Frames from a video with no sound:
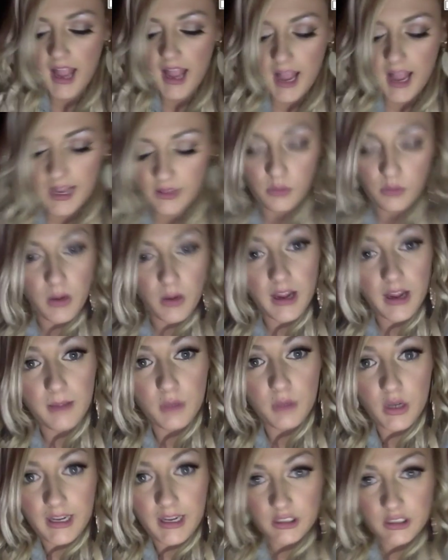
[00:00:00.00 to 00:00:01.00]
Either way, I'm
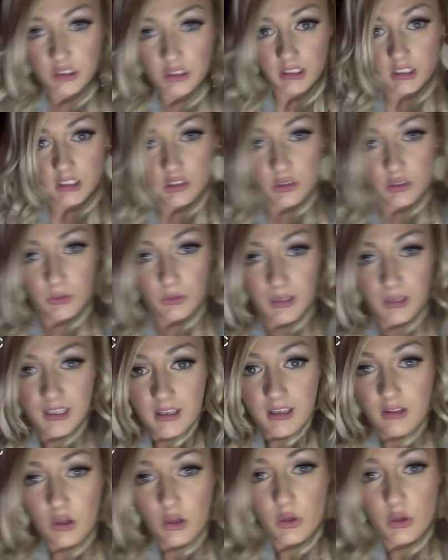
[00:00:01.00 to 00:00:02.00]
not actually going to do
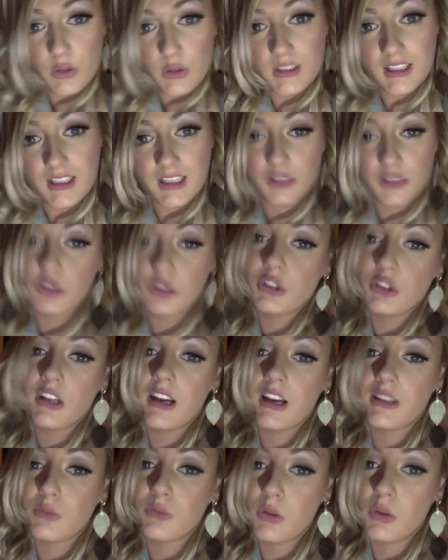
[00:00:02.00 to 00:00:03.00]
any of those unless you
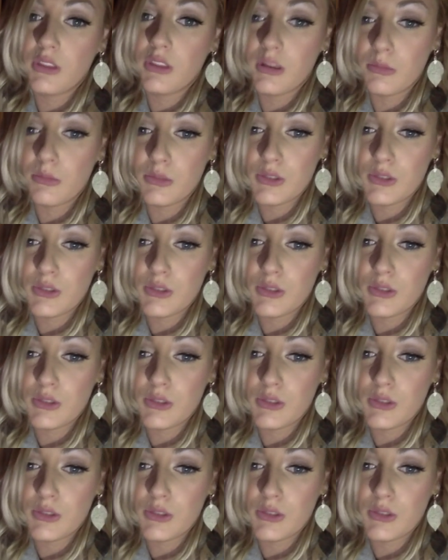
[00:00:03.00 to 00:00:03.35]
guys want them.